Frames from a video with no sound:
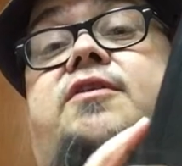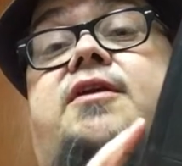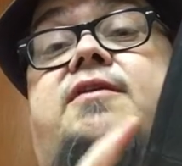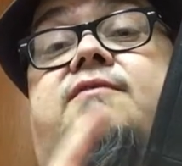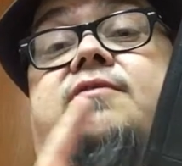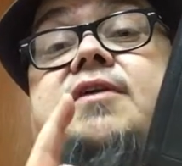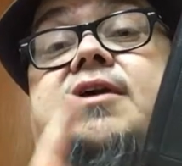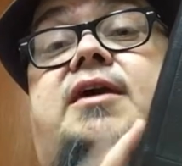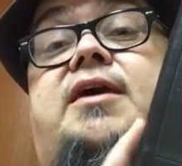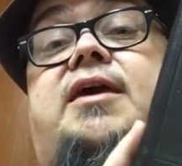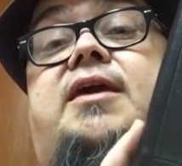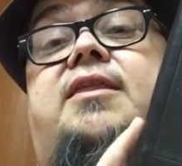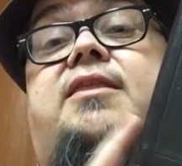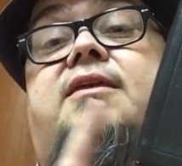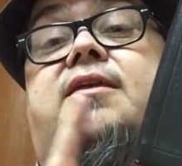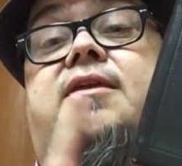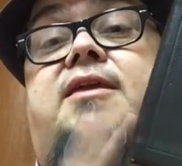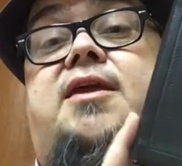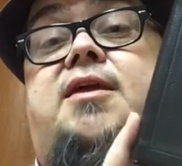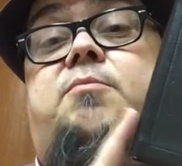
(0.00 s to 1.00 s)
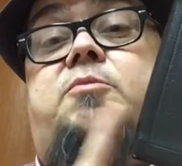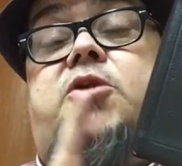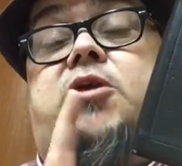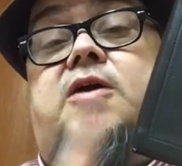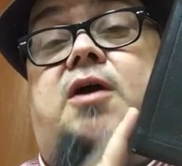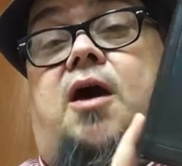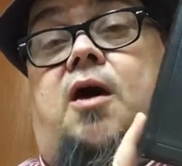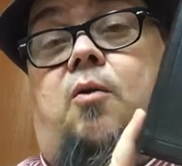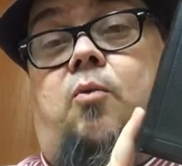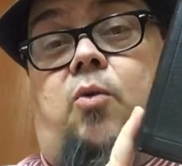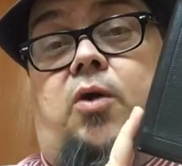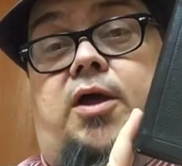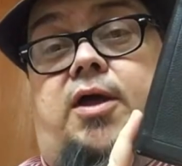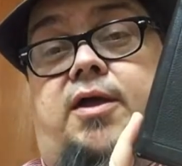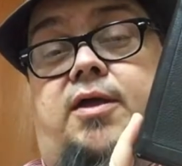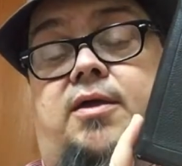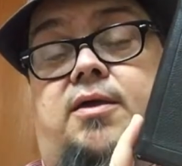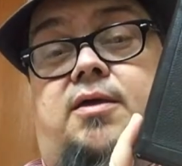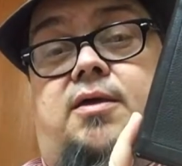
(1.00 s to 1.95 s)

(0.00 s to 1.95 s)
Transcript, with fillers: they've taken the name Yahweh